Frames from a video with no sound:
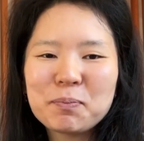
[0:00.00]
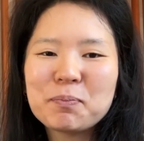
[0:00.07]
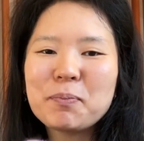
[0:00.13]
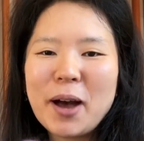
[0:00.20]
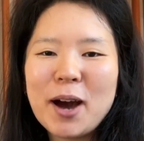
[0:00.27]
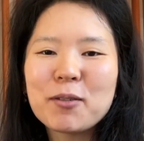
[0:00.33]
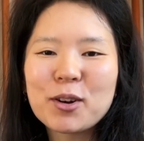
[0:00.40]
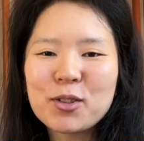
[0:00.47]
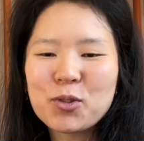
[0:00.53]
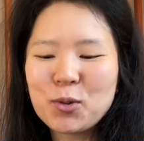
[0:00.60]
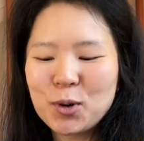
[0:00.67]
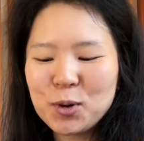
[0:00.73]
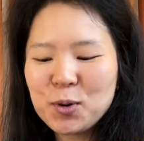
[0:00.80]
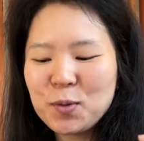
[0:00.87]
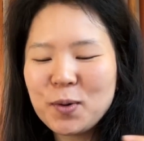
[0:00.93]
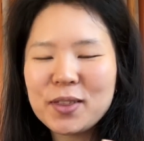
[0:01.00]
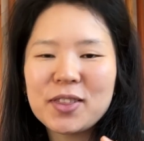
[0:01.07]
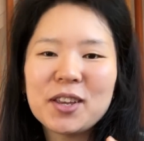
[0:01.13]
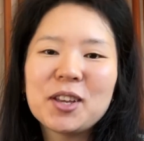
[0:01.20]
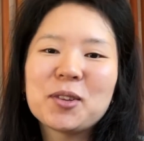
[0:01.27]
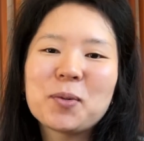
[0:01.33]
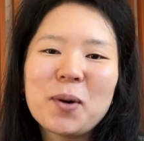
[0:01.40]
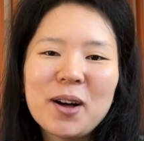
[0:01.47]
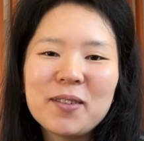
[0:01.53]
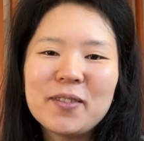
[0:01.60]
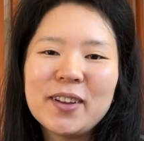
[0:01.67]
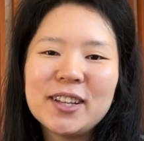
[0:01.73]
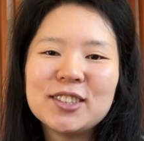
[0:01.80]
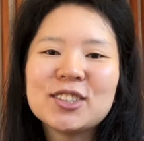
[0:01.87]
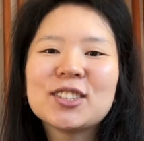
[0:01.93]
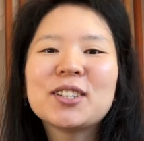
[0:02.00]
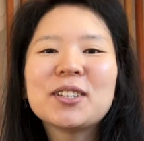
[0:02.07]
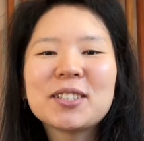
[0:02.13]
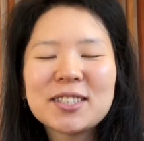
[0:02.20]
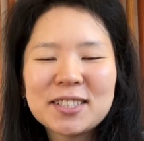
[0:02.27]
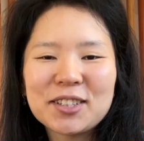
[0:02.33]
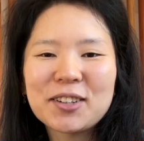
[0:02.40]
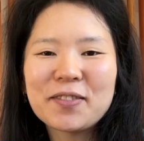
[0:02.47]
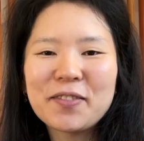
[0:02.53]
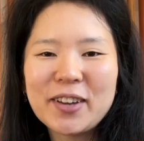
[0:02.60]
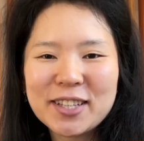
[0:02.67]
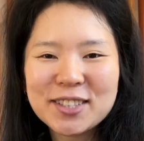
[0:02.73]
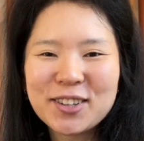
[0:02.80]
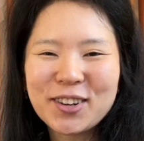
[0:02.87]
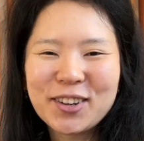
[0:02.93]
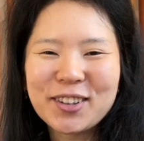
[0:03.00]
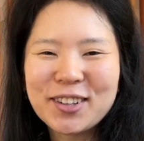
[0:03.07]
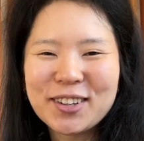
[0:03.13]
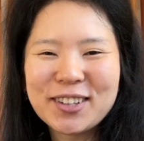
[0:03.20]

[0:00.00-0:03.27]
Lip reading: power through with the 12-inch fixed circular